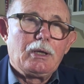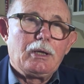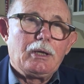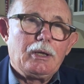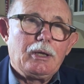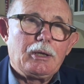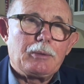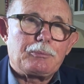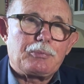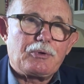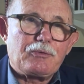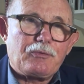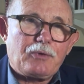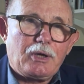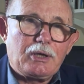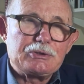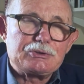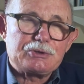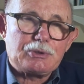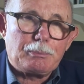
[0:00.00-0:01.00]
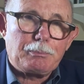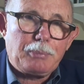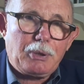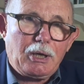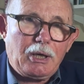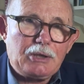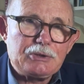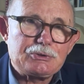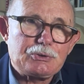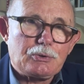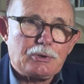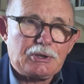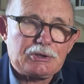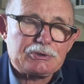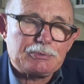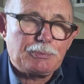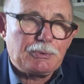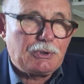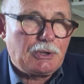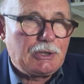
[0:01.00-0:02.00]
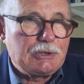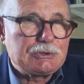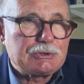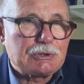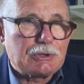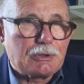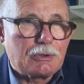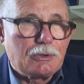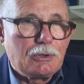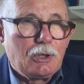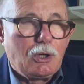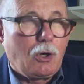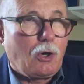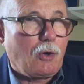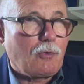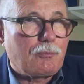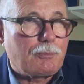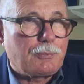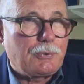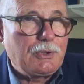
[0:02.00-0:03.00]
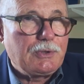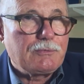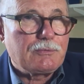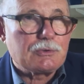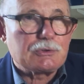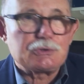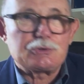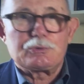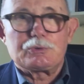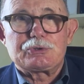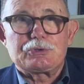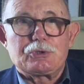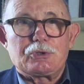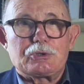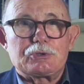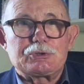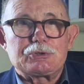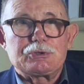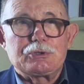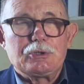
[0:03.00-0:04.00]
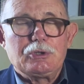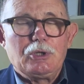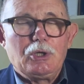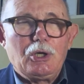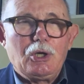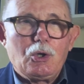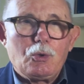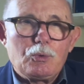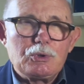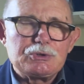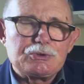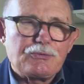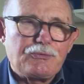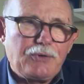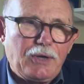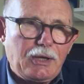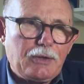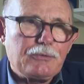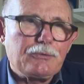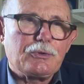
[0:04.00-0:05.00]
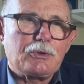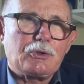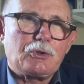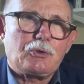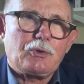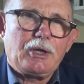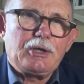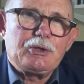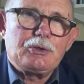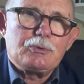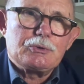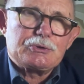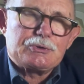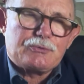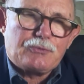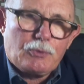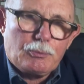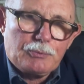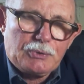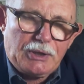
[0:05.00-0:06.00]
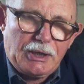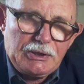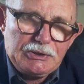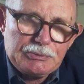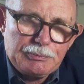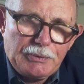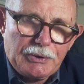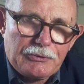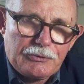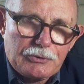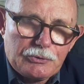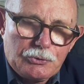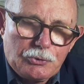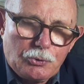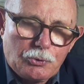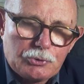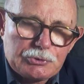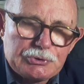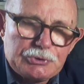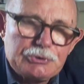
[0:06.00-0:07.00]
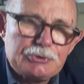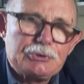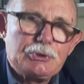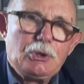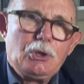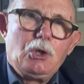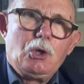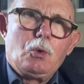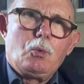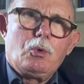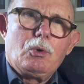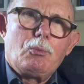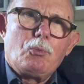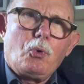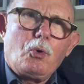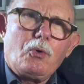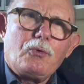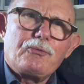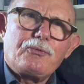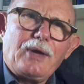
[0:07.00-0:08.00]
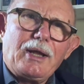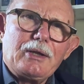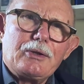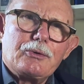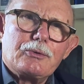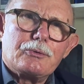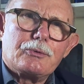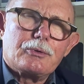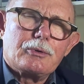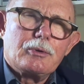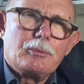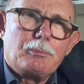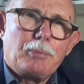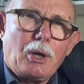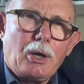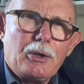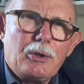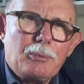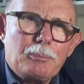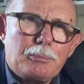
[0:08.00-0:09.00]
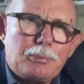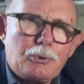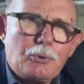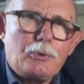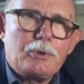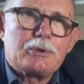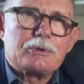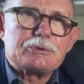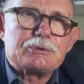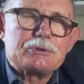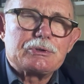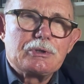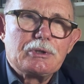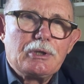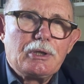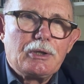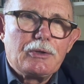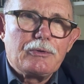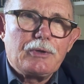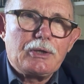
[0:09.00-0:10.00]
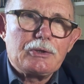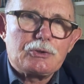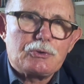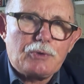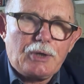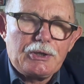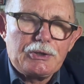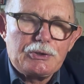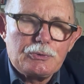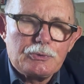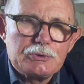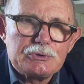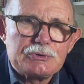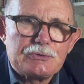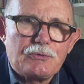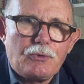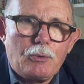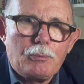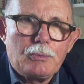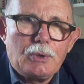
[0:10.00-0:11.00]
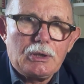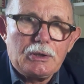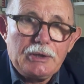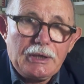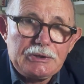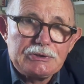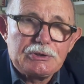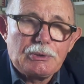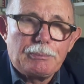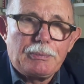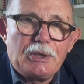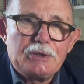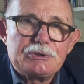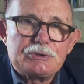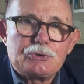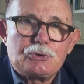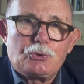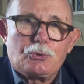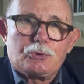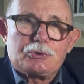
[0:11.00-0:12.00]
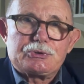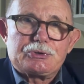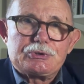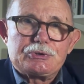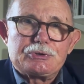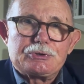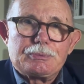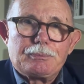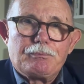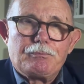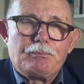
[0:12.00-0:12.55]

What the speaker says: it provides a partial explanation of previous research, which found that graduates from case method courses were more valued by employers than graduates from lecture-based courses.